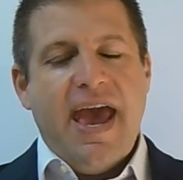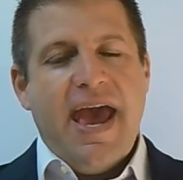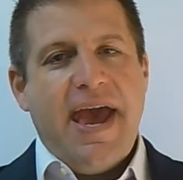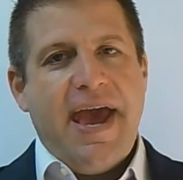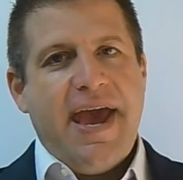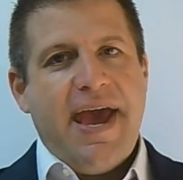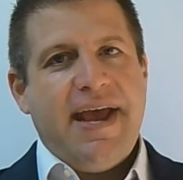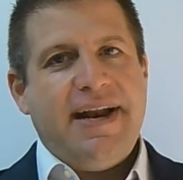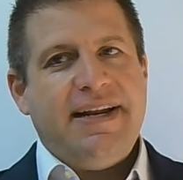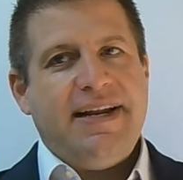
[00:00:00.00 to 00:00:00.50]

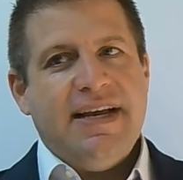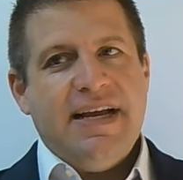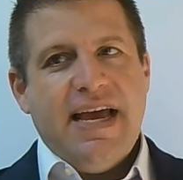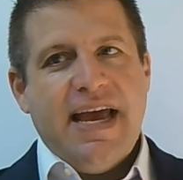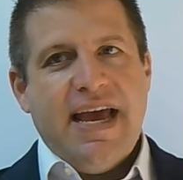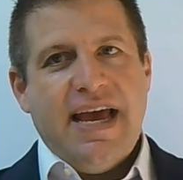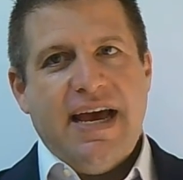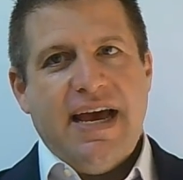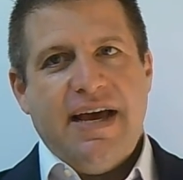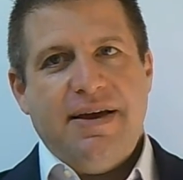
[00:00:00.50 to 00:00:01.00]
and
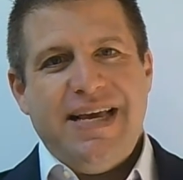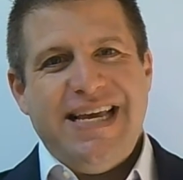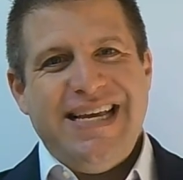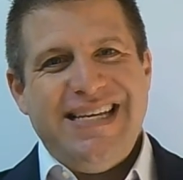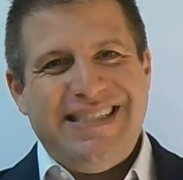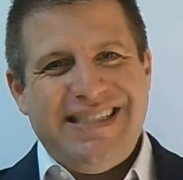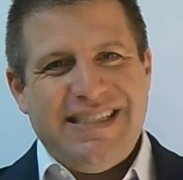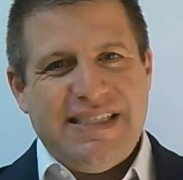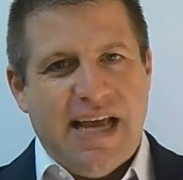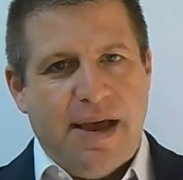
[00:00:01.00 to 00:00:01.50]
he
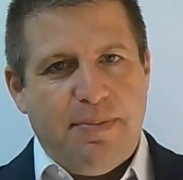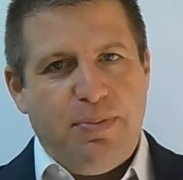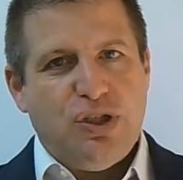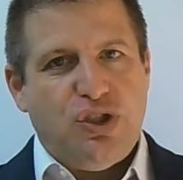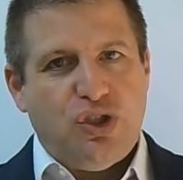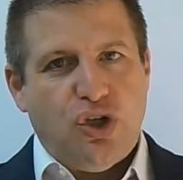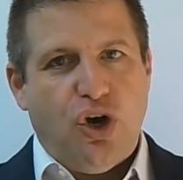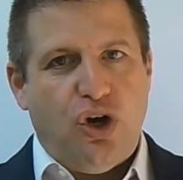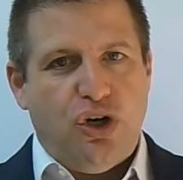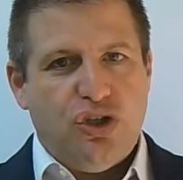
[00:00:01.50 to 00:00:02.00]

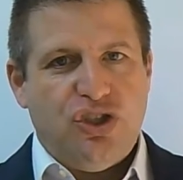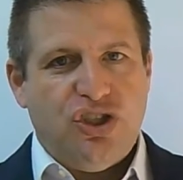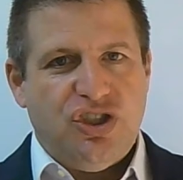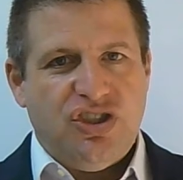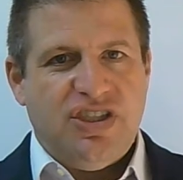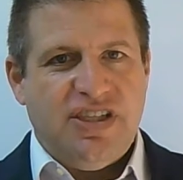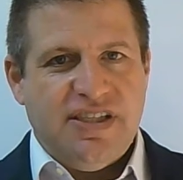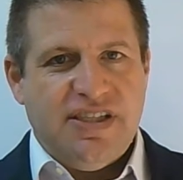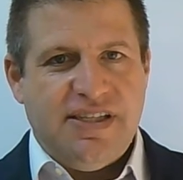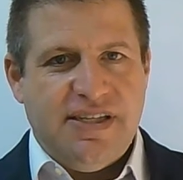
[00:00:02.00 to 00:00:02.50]

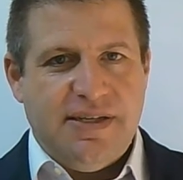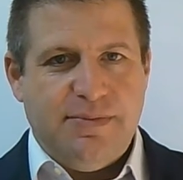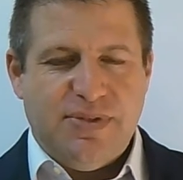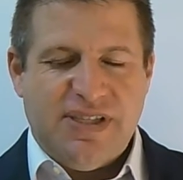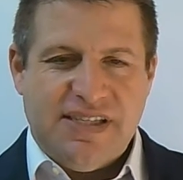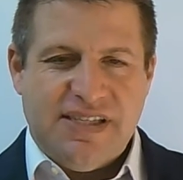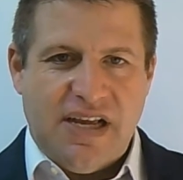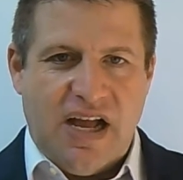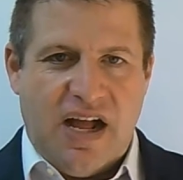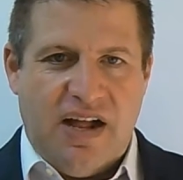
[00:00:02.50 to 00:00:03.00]
sabotages
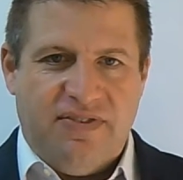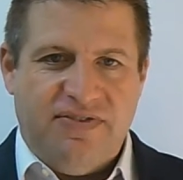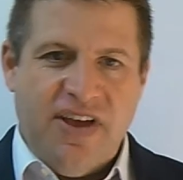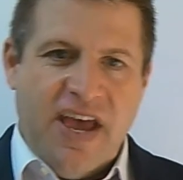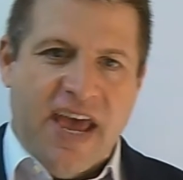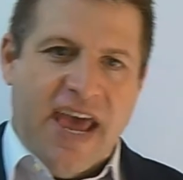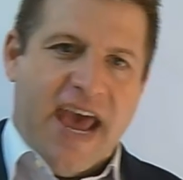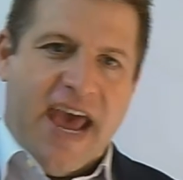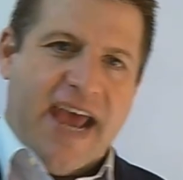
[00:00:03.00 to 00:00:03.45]
himself